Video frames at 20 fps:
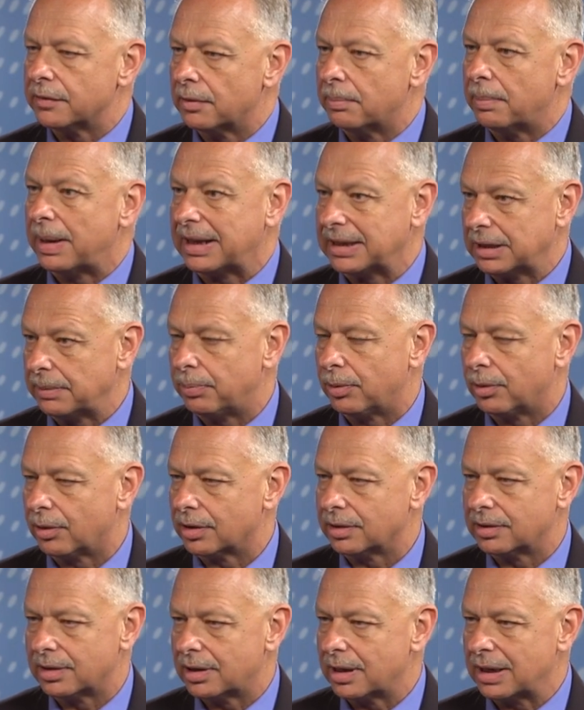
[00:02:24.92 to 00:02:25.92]
of a body
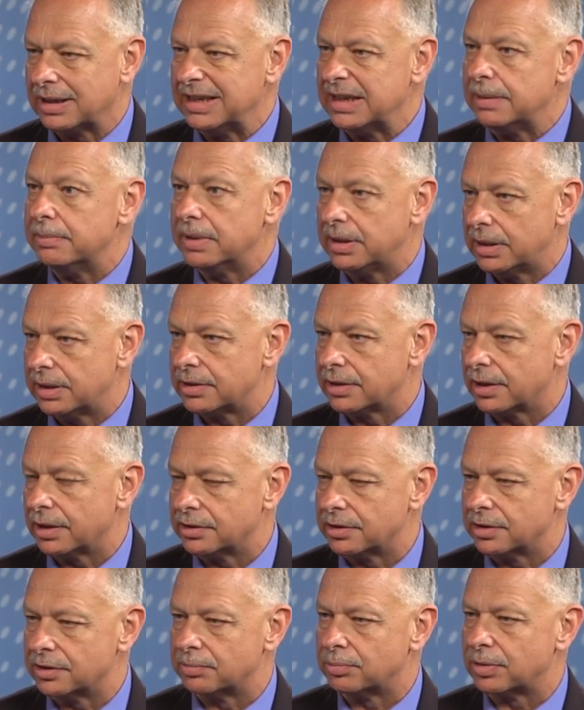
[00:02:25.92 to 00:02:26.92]
part, a knee
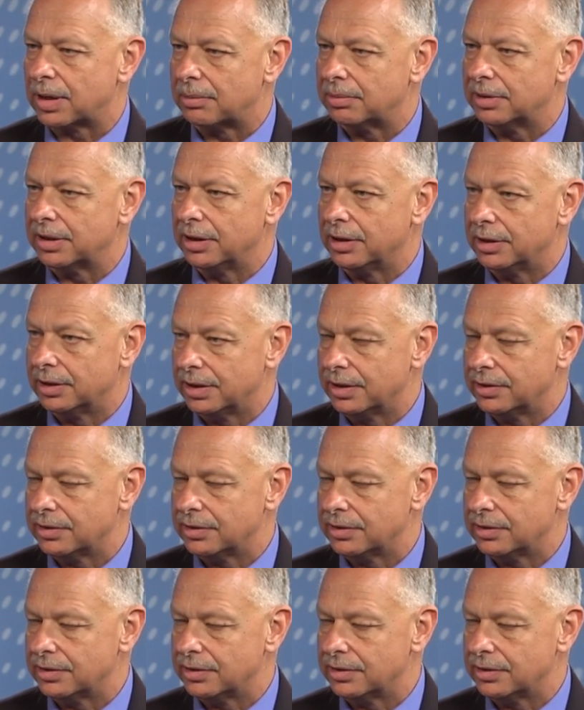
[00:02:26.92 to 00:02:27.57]
meniscus is probably a good